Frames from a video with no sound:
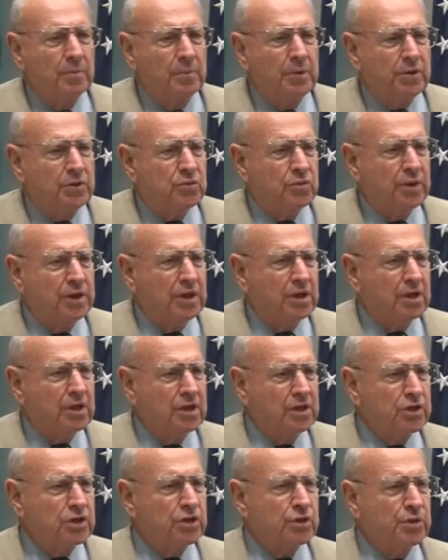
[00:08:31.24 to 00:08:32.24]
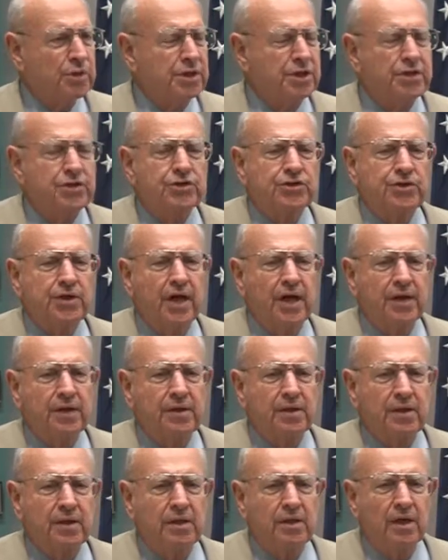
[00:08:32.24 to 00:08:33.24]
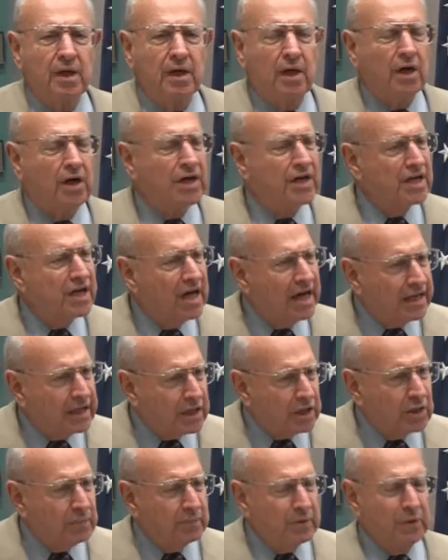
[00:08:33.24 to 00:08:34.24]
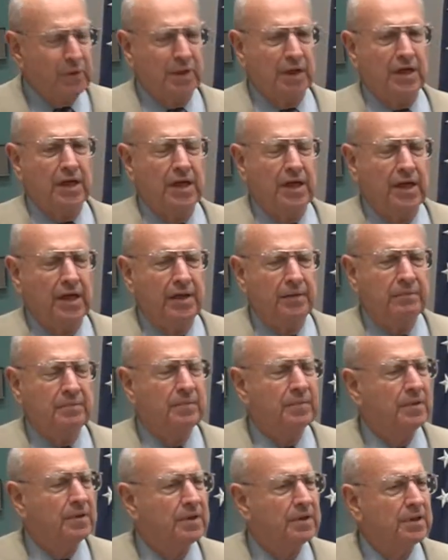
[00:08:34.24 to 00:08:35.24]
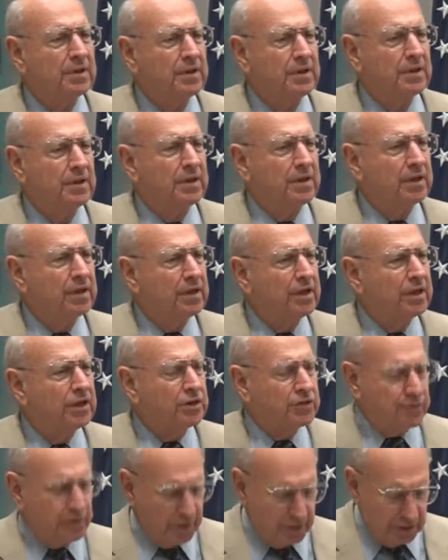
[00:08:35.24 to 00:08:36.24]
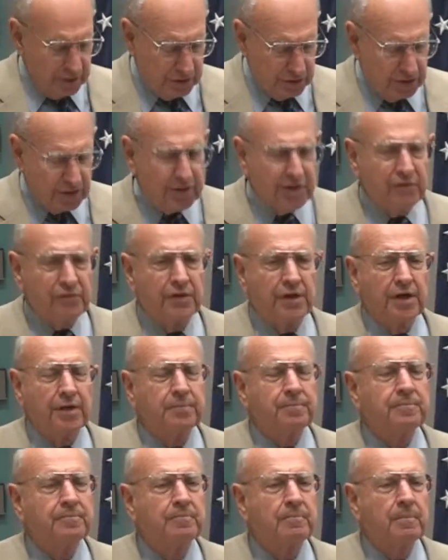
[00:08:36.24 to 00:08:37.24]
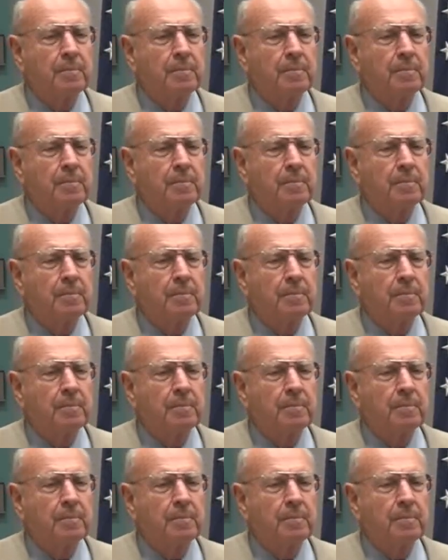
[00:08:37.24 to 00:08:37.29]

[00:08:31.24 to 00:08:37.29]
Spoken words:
between countries that are not communicating is very significant.